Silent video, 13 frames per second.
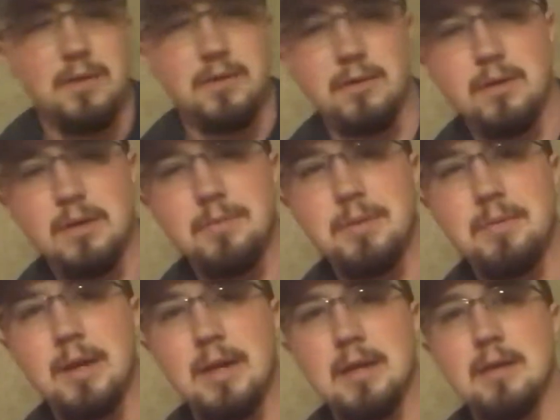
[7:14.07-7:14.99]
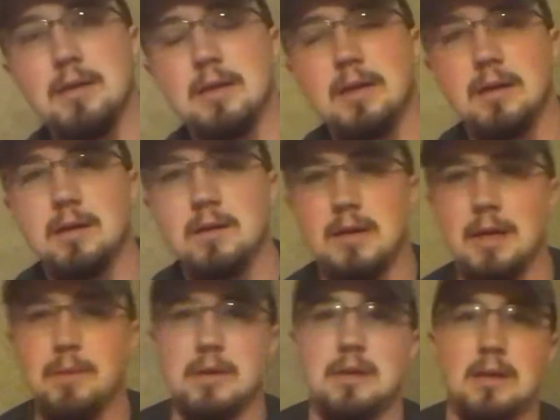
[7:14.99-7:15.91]
Throw an empty mag in there,
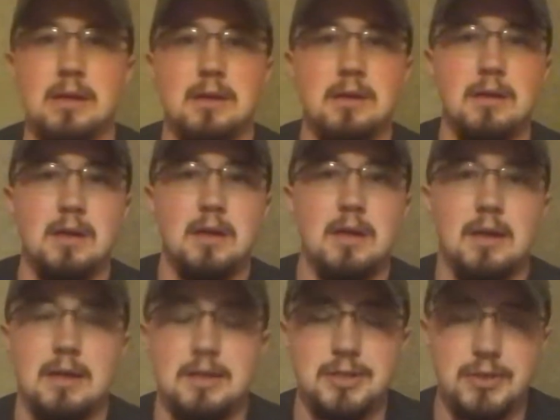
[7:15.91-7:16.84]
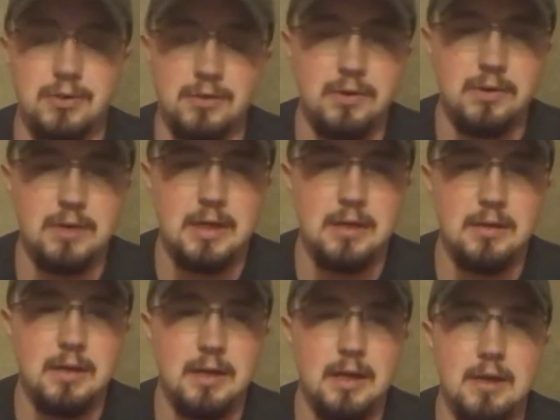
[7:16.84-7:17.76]
grab my gun, and I start going out
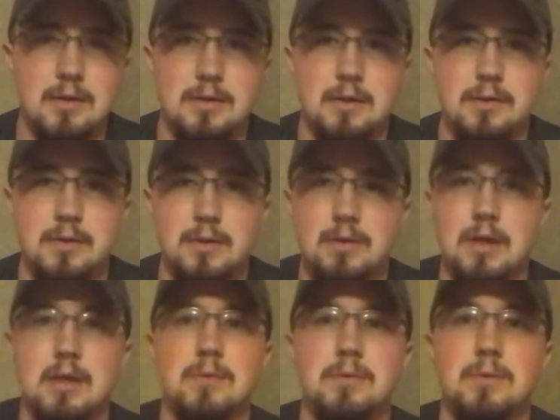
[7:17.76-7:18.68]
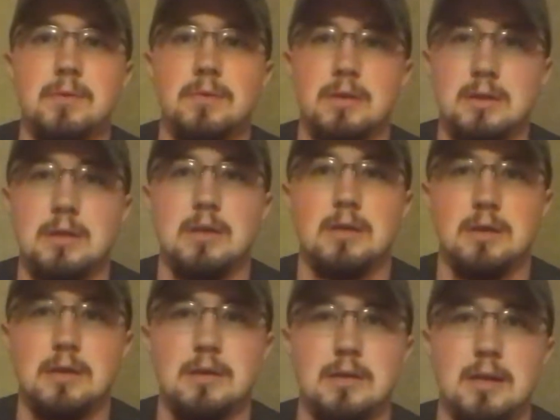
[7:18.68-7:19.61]
of the house or going out of the room and
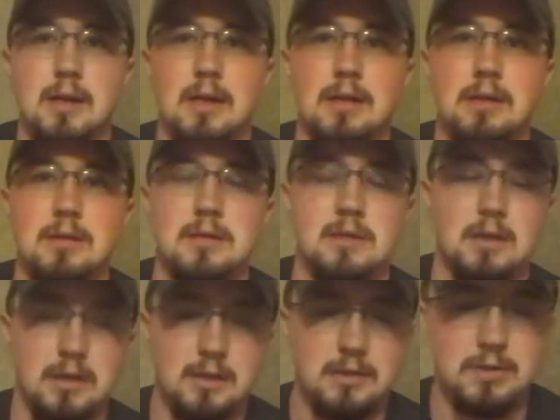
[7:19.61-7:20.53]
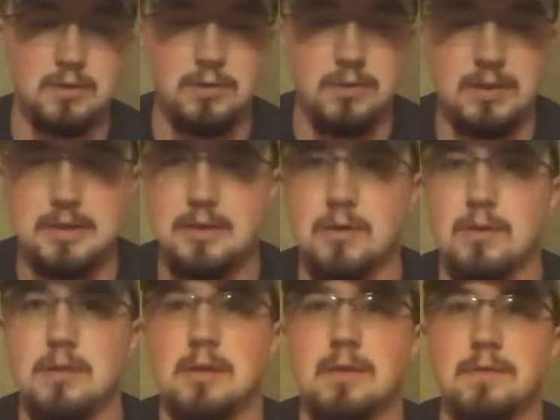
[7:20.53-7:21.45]
clearing the house. So I
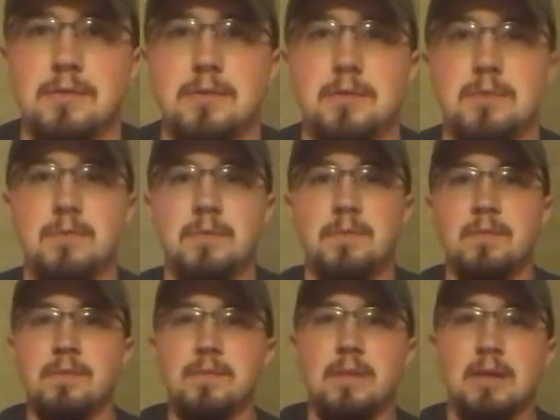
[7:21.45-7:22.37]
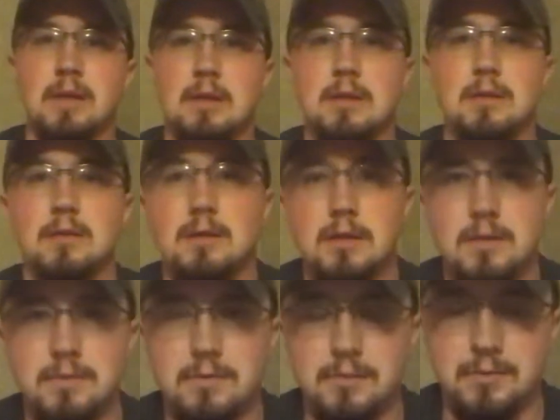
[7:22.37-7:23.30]
start in the living room, and I clear the
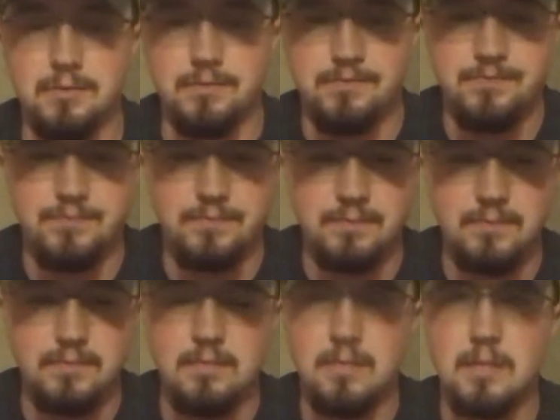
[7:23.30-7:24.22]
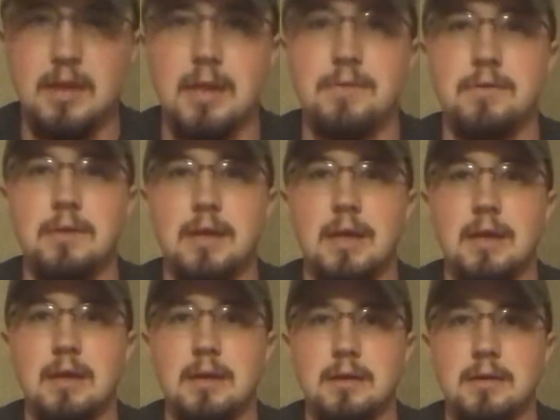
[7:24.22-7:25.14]
living room. And after
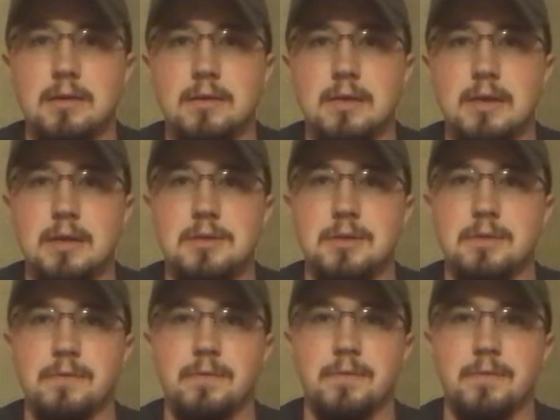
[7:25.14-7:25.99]
that, I clear the kitchen.